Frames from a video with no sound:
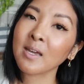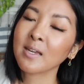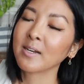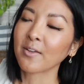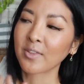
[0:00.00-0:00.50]

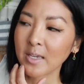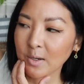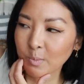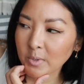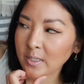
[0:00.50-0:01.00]

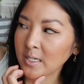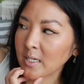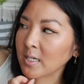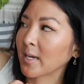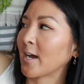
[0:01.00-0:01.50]
nothing
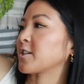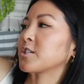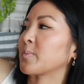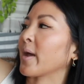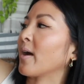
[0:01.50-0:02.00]
really
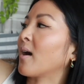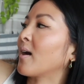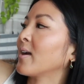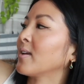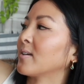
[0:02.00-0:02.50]
catches my
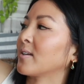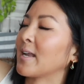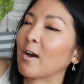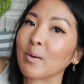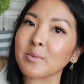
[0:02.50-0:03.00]
eye, and
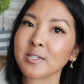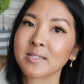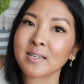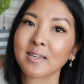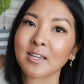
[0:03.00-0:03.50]
now I'm just
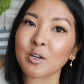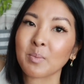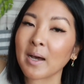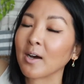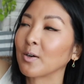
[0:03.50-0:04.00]
thinking
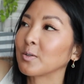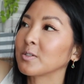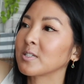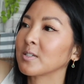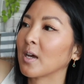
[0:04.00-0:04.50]

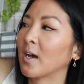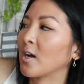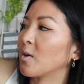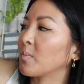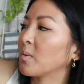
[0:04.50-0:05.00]
about
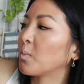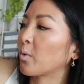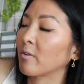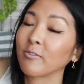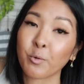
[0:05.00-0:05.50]

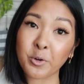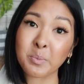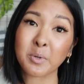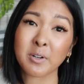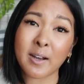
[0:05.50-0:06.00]
more
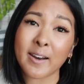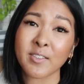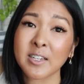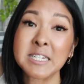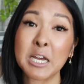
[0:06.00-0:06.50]
affordable kind of
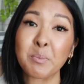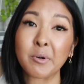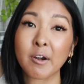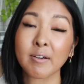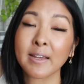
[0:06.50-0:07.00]

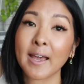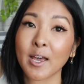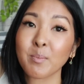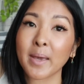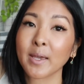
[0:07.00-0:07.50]
contemporary
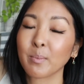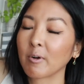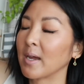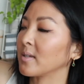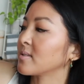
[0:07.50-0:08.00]
handbag
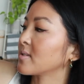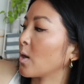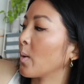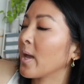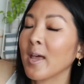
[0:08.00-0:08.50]
brands.
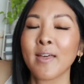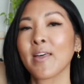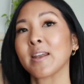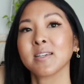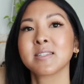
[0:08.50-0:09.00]
So
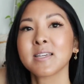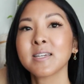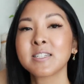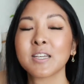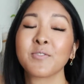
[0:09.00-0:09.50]
that is
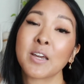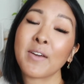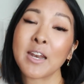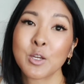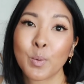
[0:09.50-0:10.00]
it. If you have
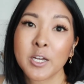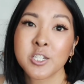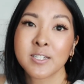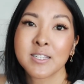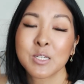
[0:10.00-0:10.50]
any
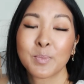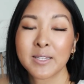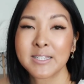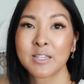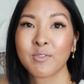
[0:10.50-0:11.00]
questions,
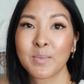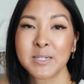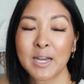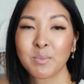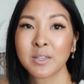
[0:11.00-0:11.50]
please leave them
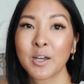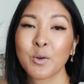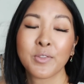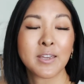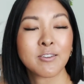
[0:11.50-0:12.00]
down below.
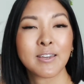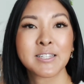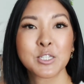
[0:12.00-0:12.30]
Thank you again